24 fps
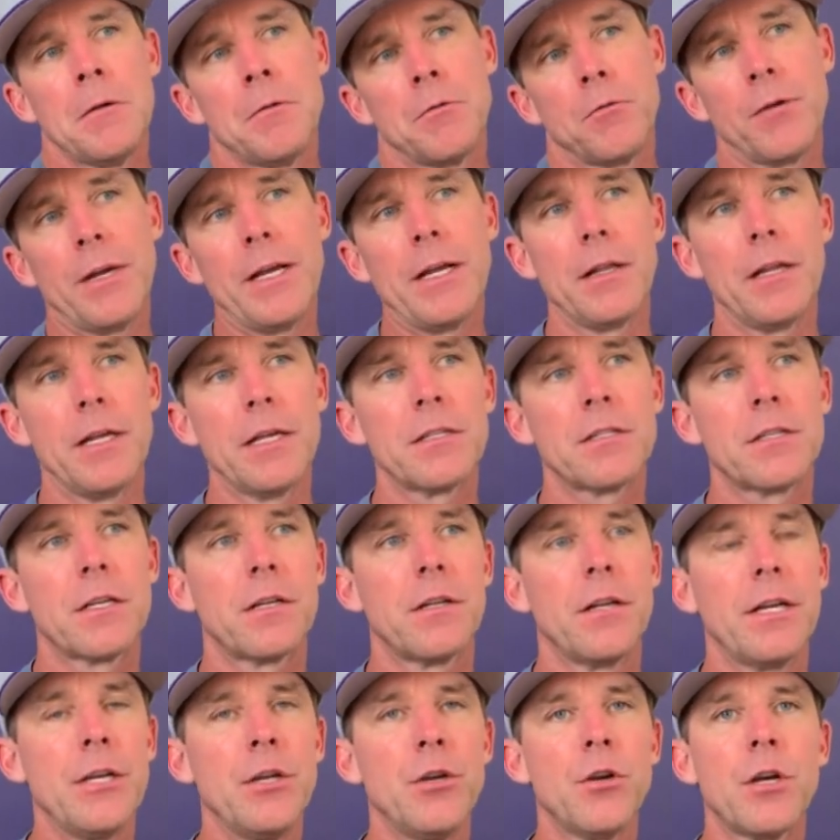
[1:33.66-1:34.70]

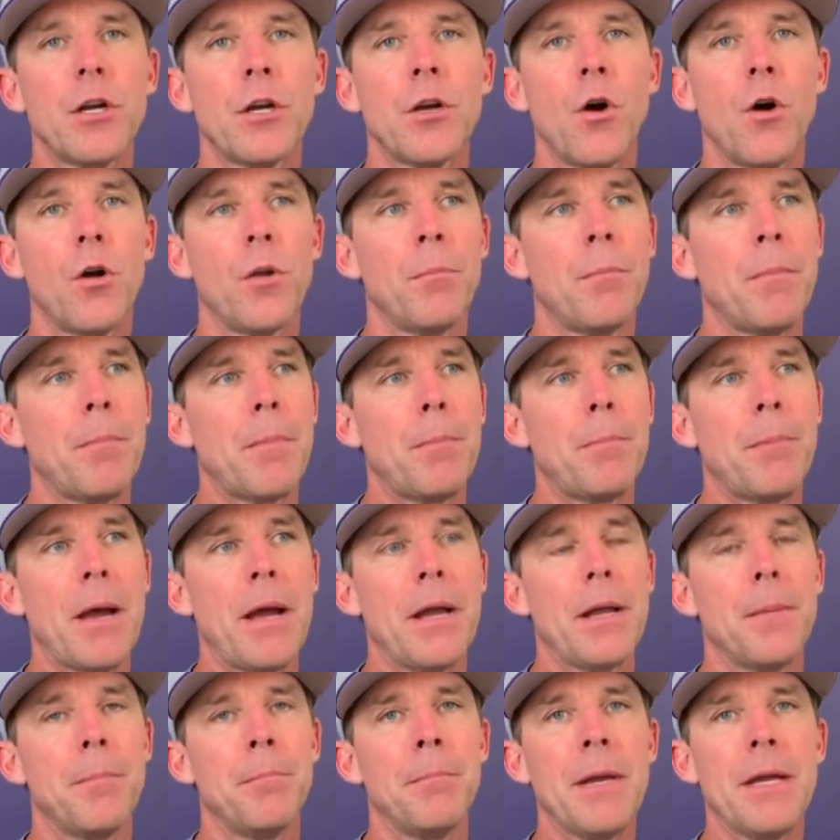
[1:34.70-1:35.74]
realistically, you could go to
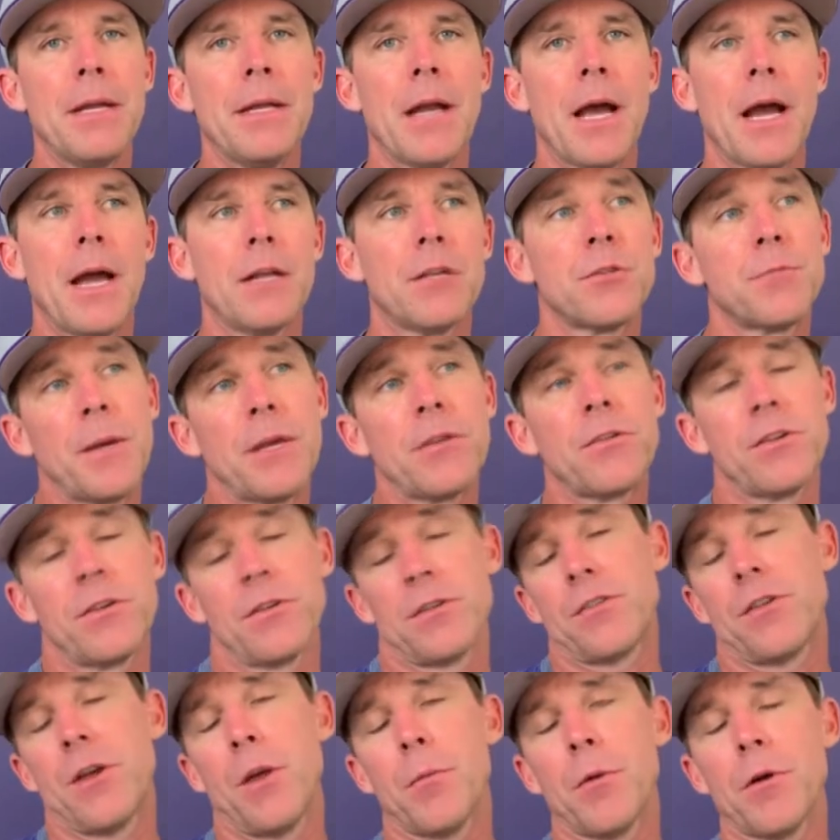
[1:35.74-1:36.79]
bed at midnight, especially
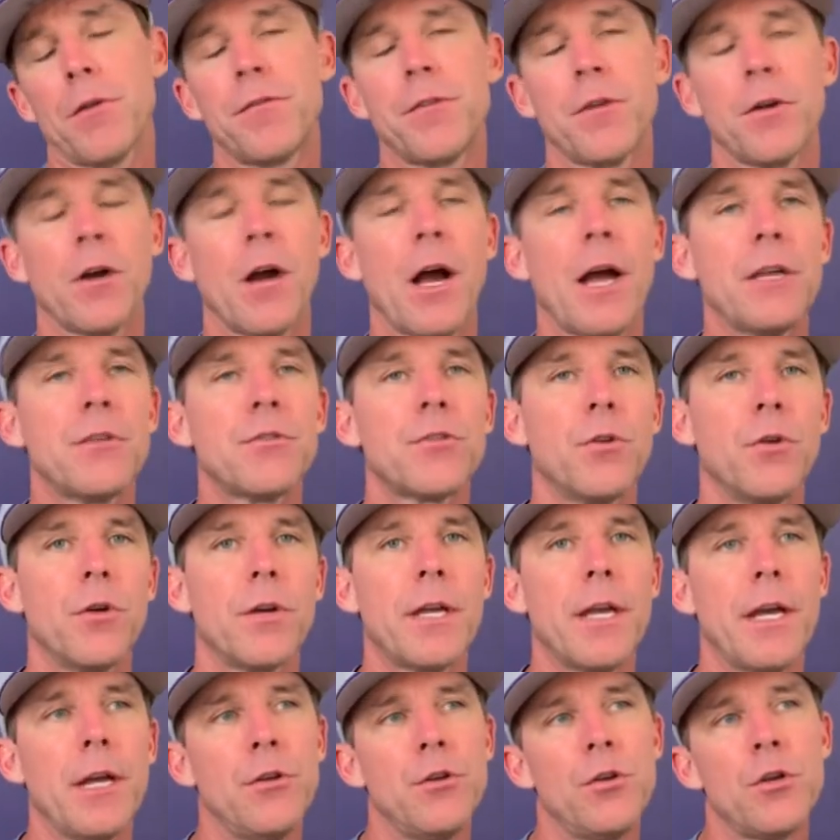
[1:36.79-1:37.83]
in the summer. If you're a high school
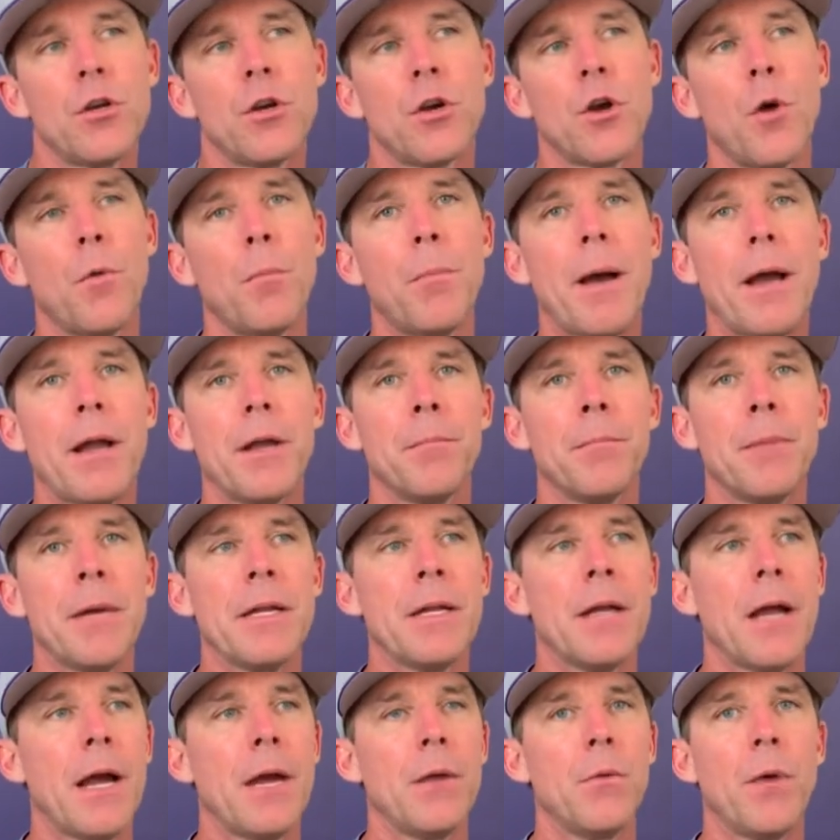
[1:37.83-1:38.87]
kid, you could go to bed at
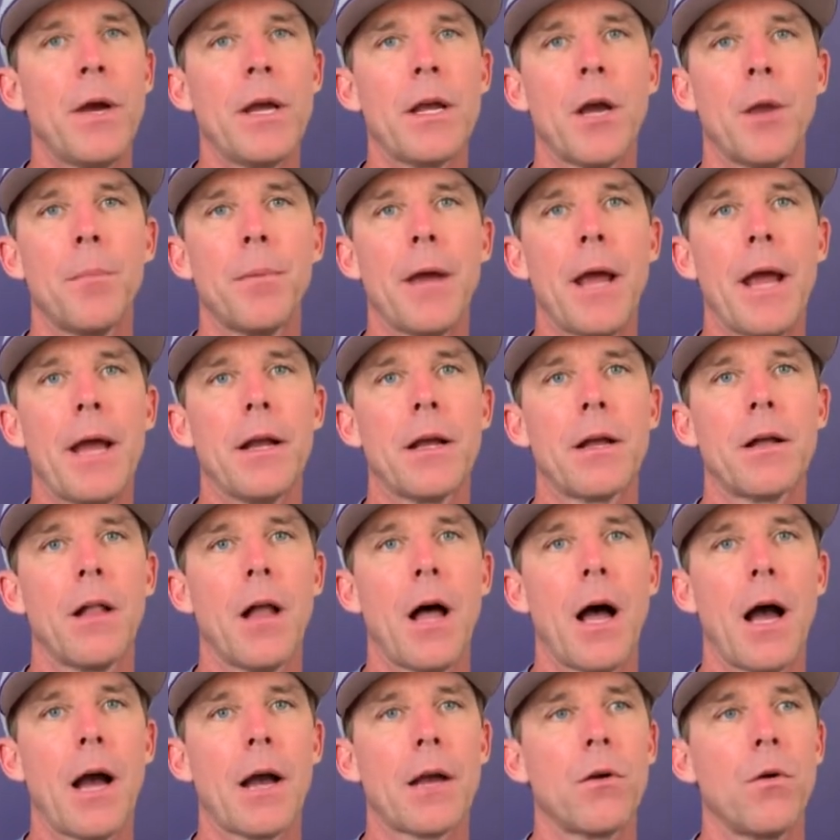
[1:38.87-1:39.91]
midnight and wake up at 8
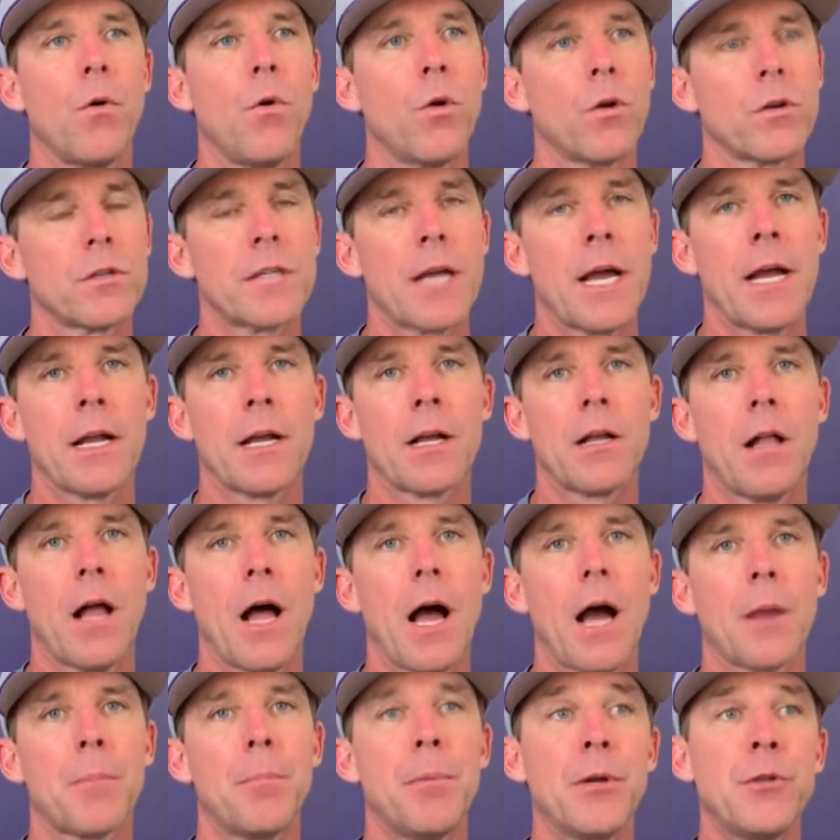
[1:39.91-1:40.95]
o'clock or 10
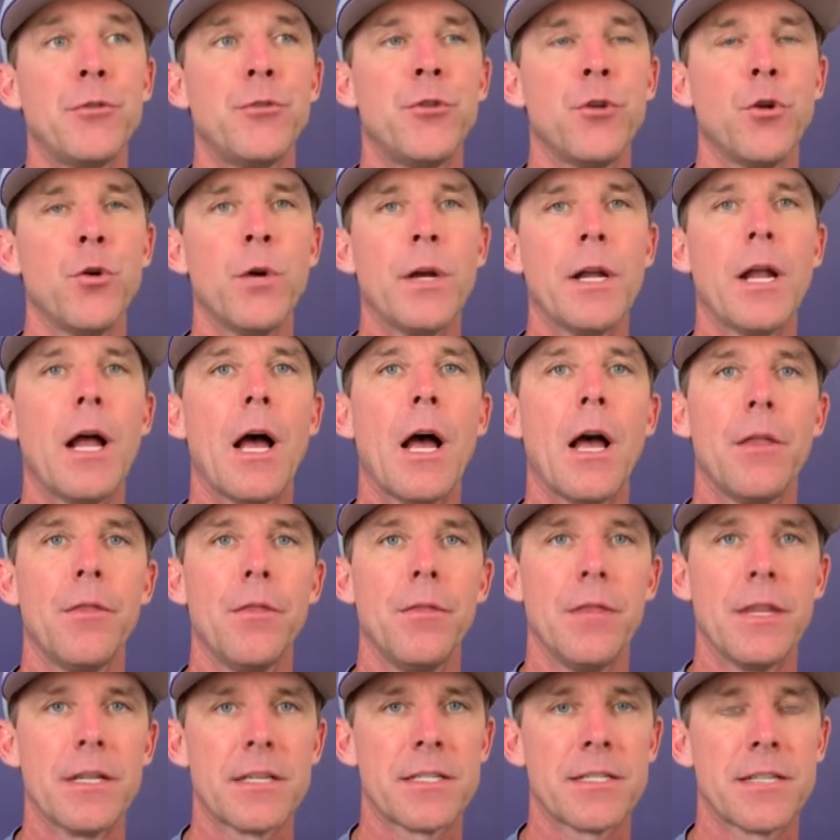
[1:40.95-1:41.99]
o'clock, but do it
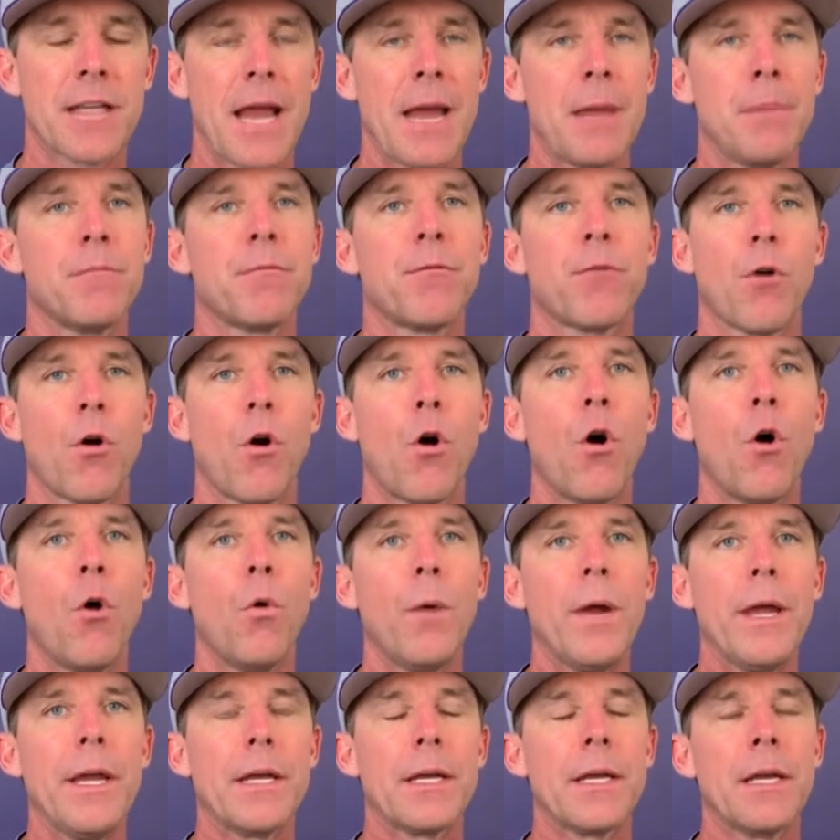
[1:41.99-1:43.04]
the same for a whole
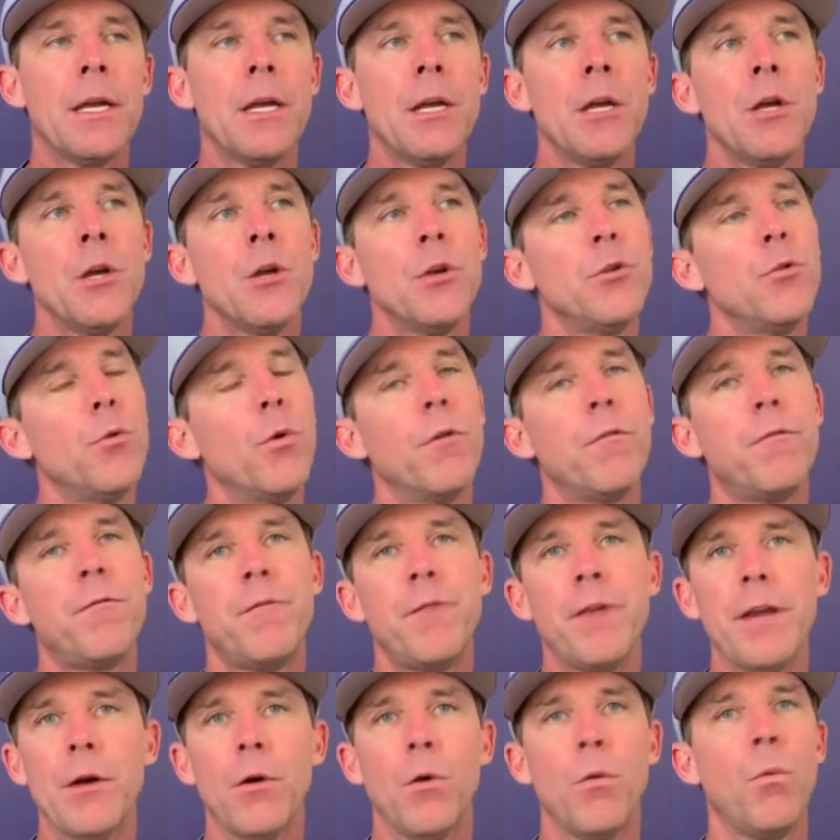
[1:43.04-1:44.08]
week. You will
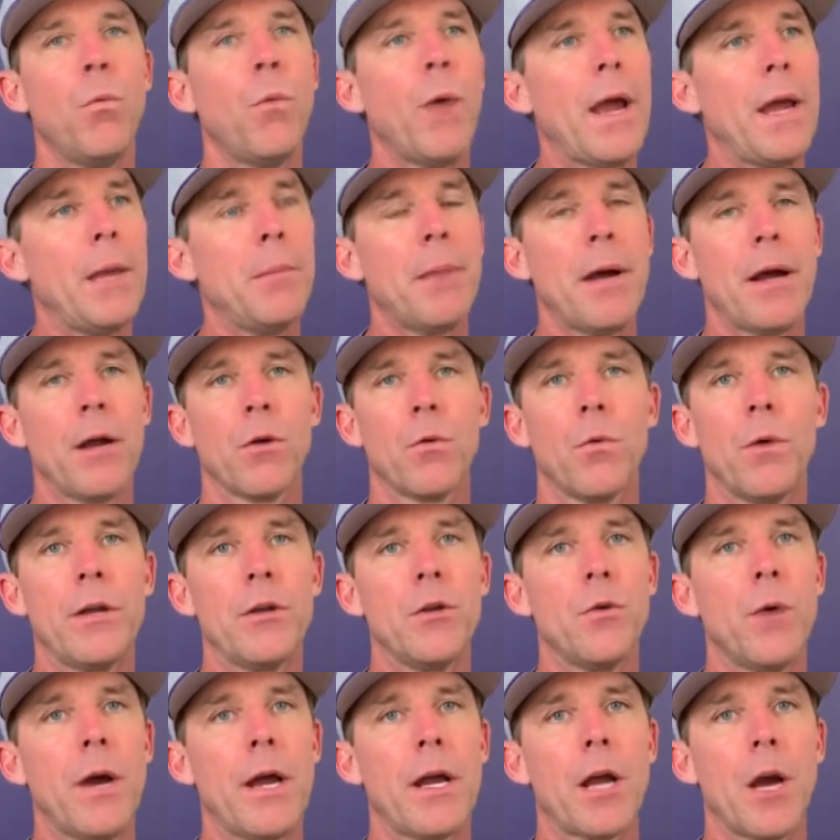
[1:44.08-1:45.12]
feel way better when
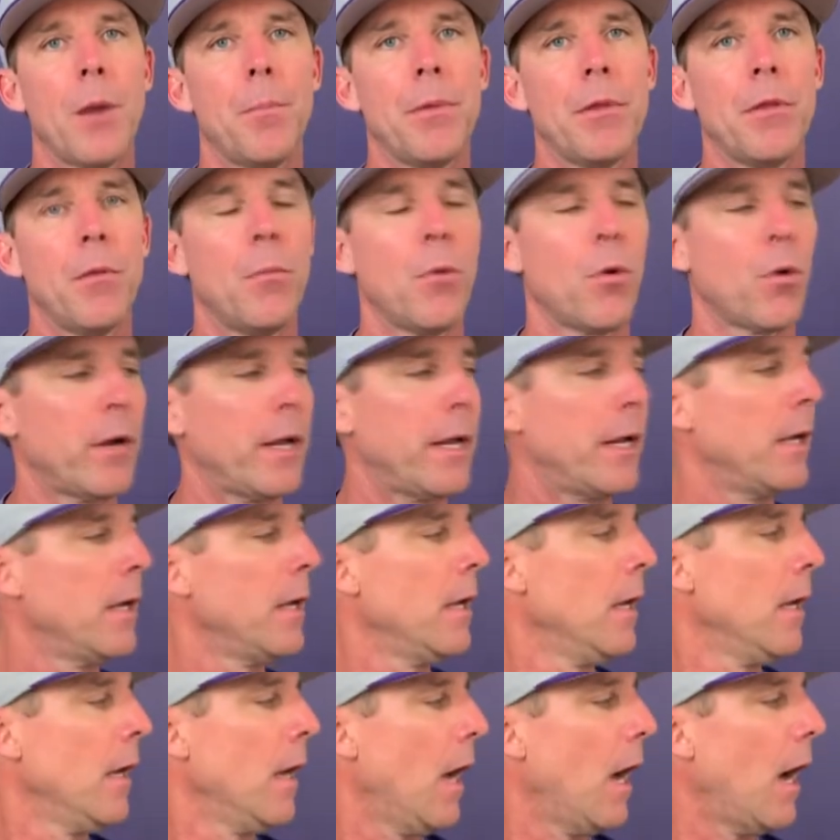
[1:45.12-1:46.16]
you wake up in the morning.
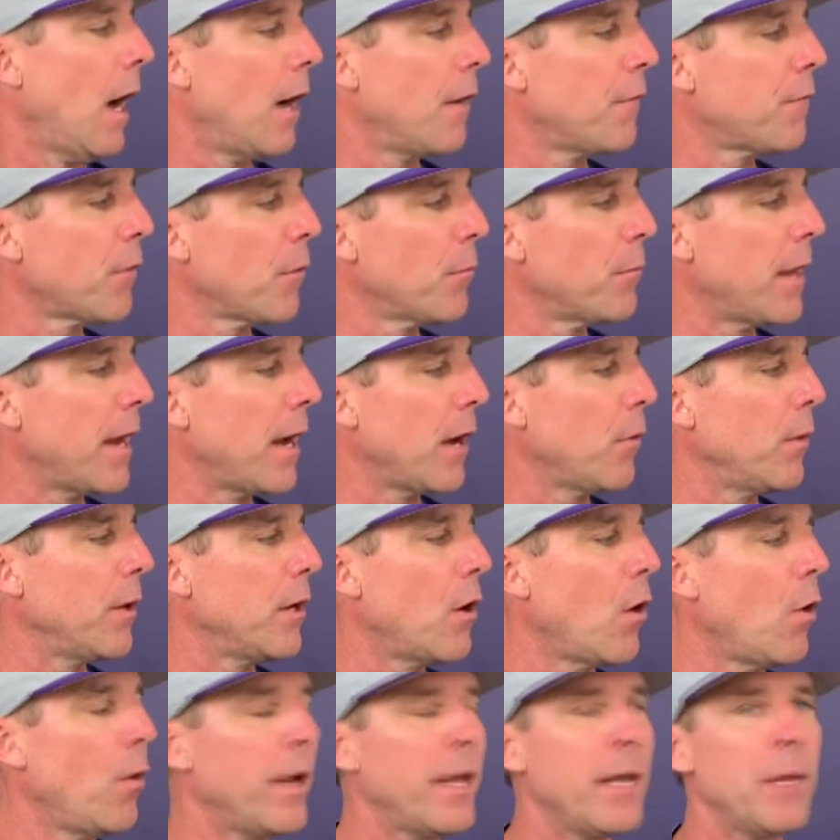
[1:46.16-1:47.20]
From there, we
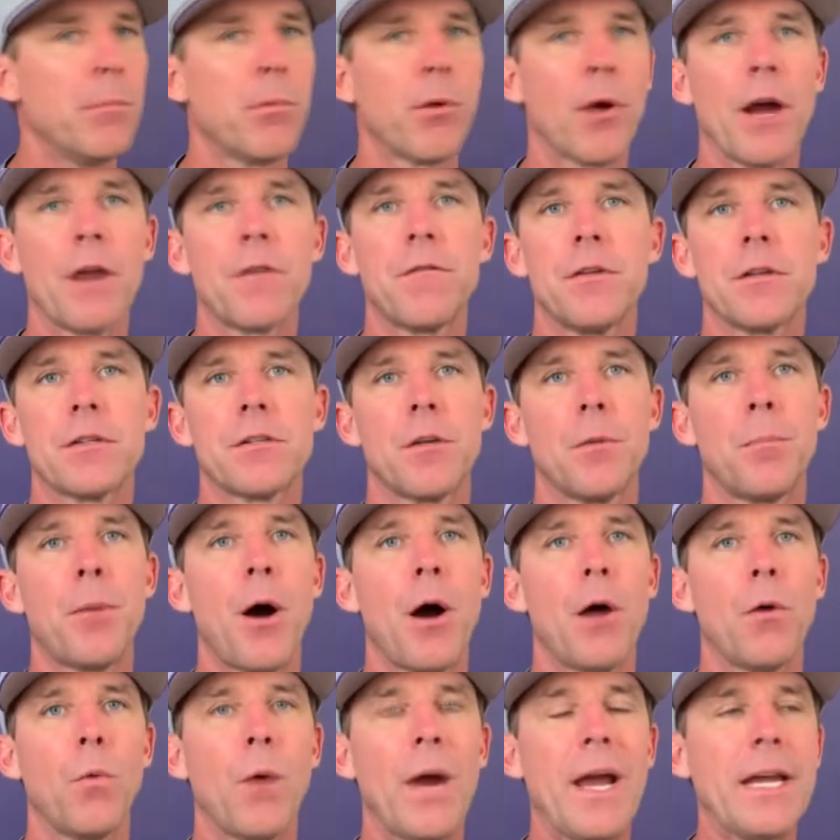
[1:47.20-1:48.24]
go eat breakfast
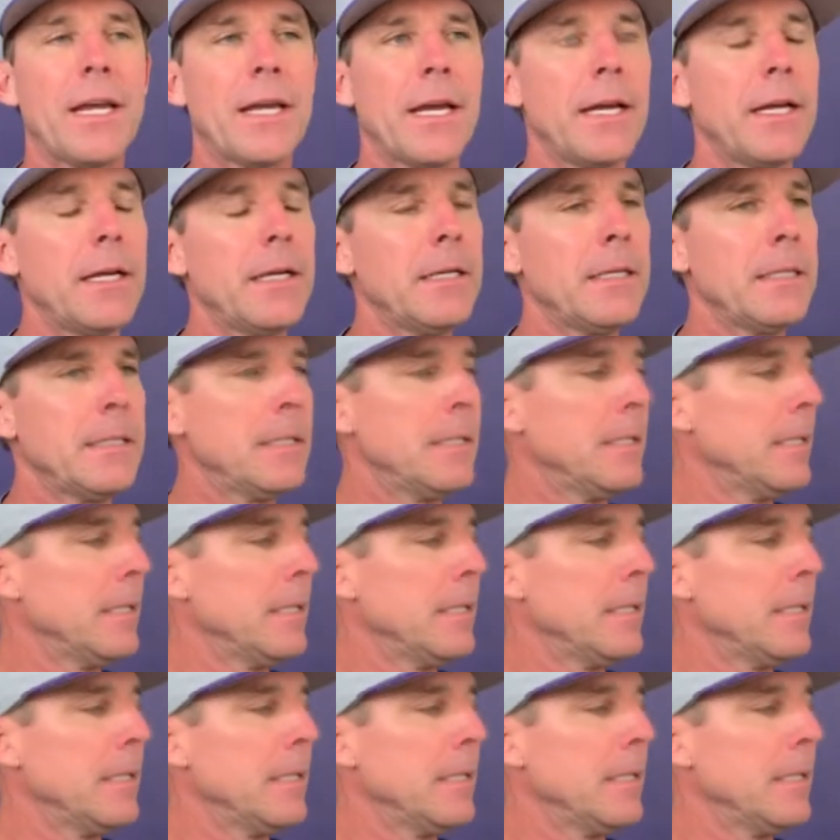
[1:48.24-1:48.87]
upon waking.